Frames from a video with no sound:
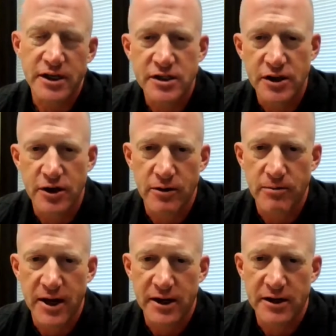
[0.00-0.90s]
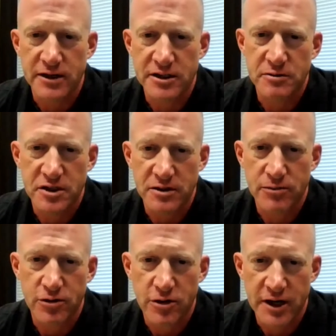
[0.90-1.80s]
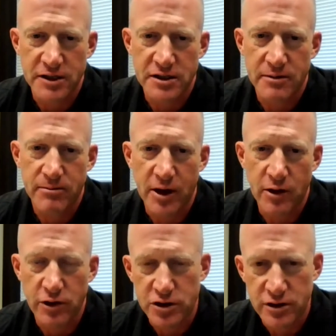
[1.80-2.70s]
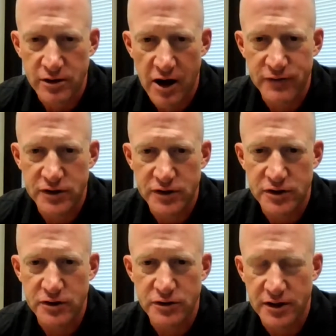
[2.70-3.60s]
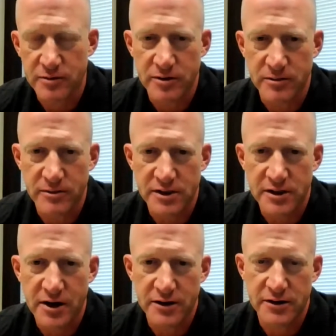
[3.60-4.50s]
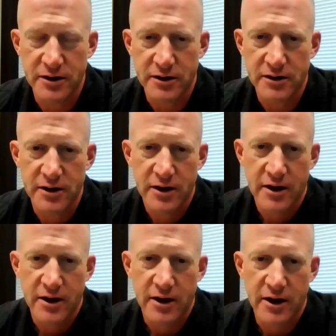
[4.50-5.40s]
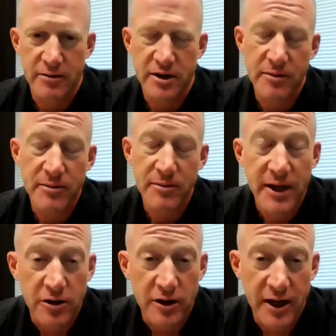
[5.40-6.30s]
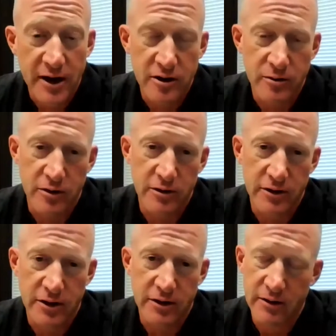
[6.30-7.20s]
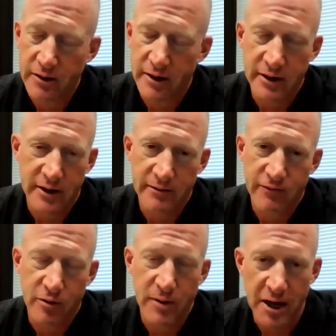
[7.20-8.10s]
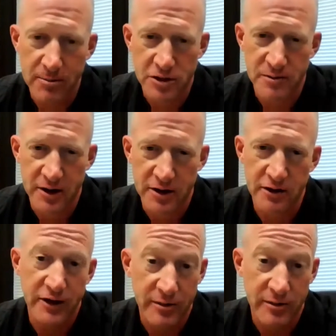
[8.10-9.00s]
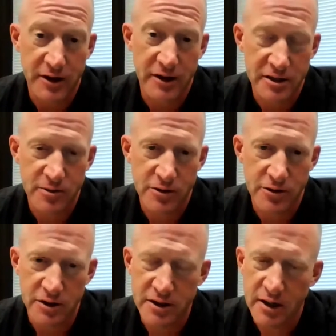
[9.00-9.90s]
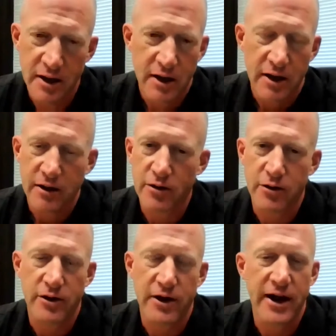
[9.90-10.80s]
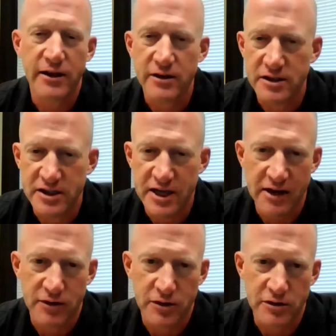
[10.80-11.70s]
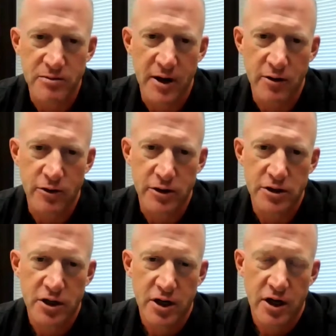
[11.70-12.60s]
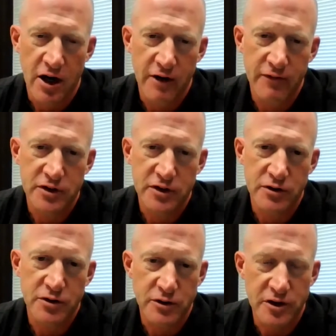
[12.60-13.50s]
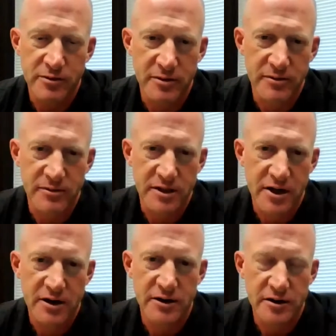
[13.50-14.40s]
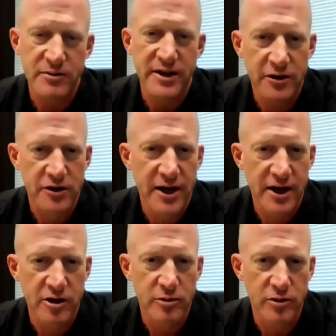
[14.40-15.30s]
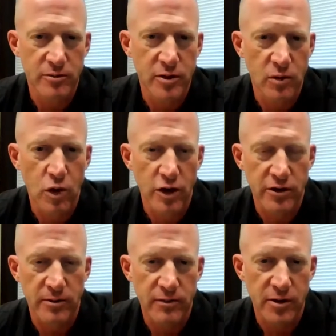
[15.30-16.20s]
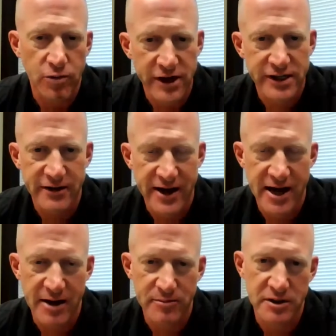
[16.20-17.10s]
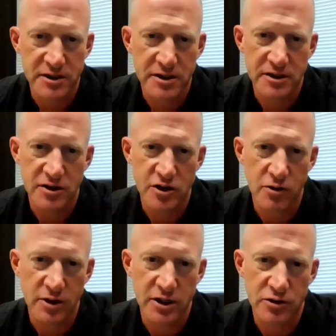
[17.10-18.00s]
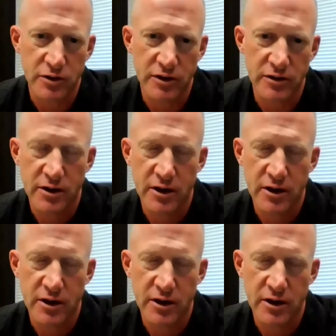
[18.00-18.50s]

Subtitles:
there mechanisms in place by which officers that commit misconduct can be held accountable? And from my perspective and my experience, there are endless avenues by which officers who commit misconduct can be held accountable. But where the breakdown happens isn't so much with